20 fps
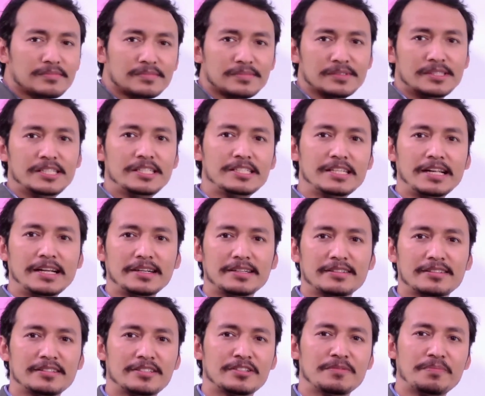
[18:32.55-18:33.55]
These are
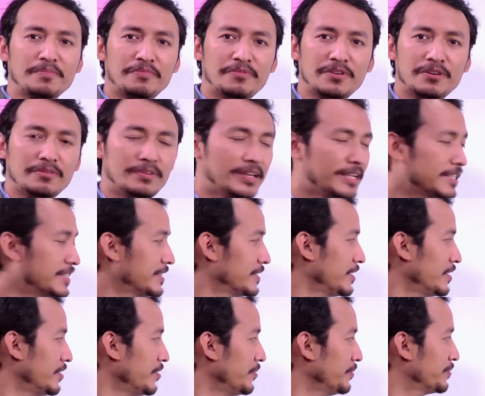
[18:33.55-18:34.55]
some
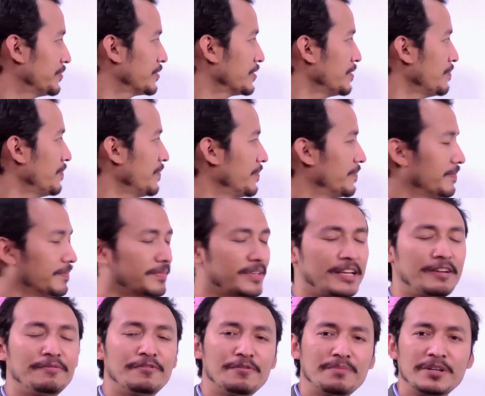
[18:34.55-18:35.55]
some
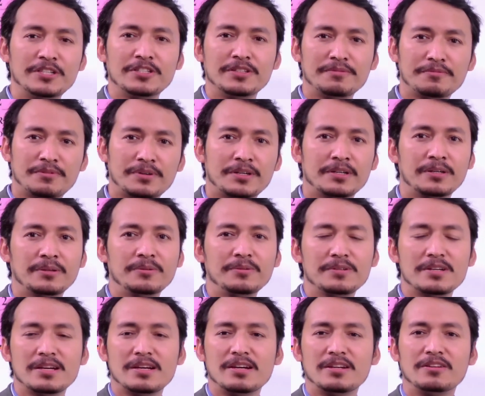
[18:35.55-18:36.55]
information for you
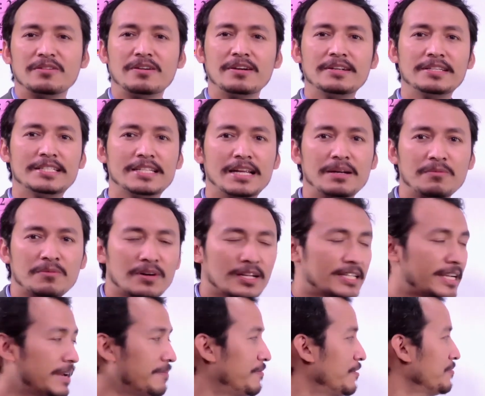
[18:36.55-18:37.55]
to understand what
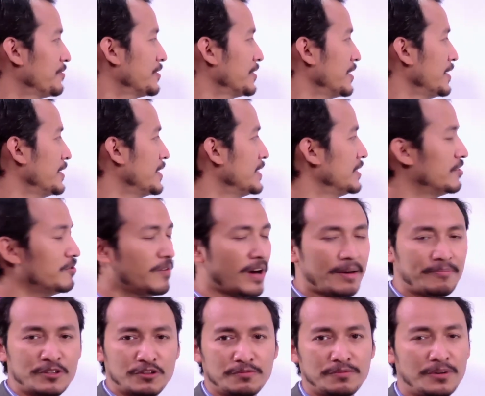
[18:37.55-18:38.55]
type of sentence you have
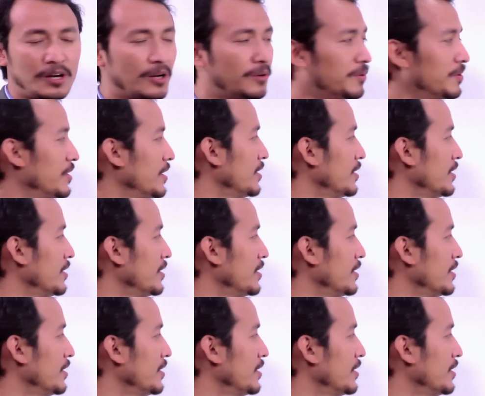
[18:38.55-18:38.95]
to follow.